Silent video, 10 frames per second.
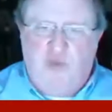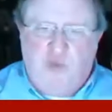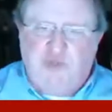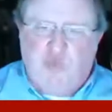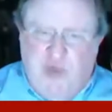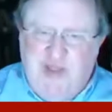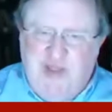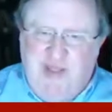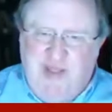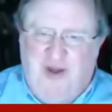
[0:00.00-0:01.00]
more than what's
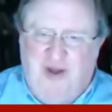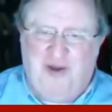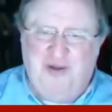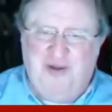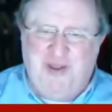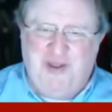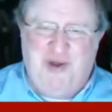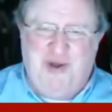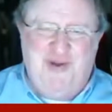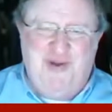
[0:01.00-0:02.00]
written there,
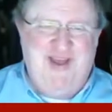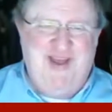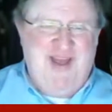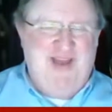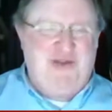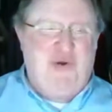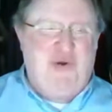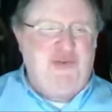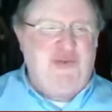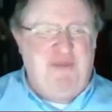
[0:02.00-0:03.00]

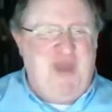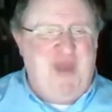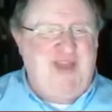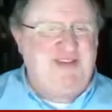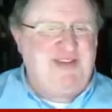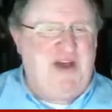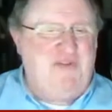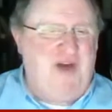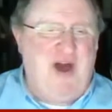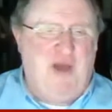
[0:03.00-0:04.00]
or do they make
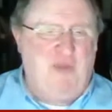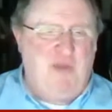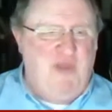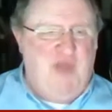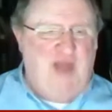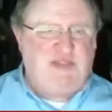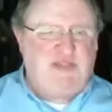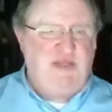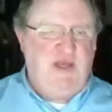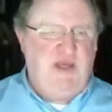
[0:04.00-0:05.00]
stuff up? I mean,
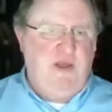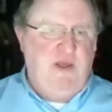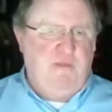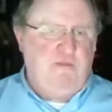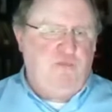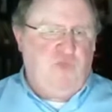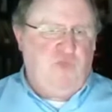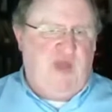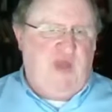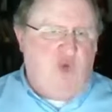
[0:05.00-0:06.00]
that's
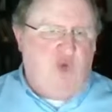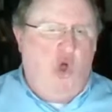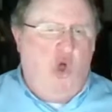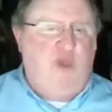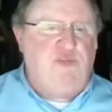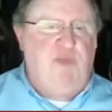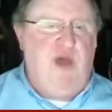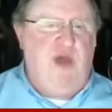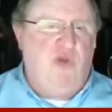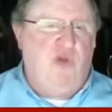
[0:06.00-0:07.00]
That's always
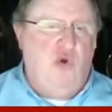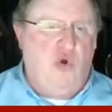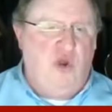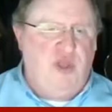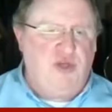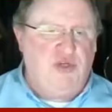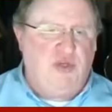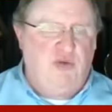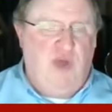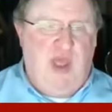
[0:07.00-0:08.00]
been the core
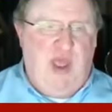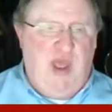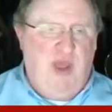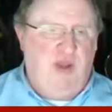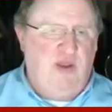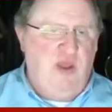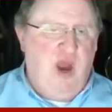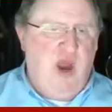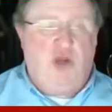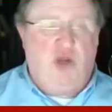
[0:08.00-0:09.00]
issue, and
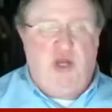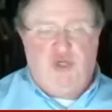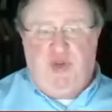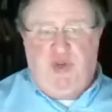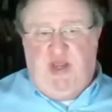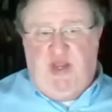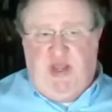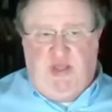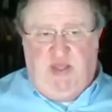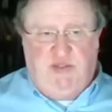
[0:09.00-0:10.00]
our country
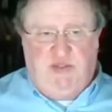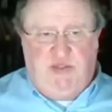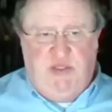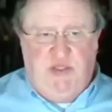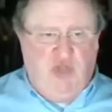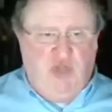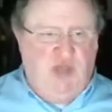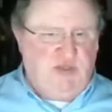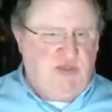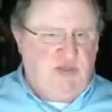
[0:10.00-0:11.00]
needs
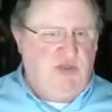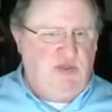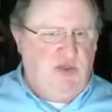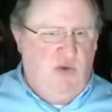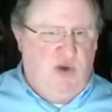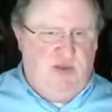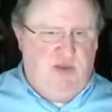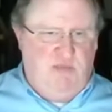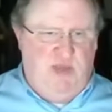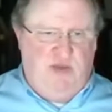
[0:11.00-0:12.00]
justices who are
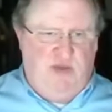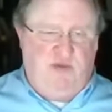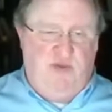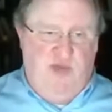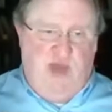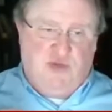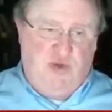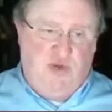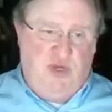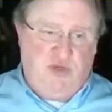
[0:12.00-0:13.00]
committed to that
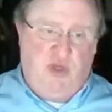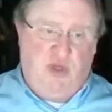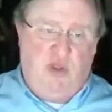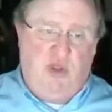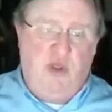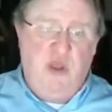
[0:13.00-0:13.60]
traditional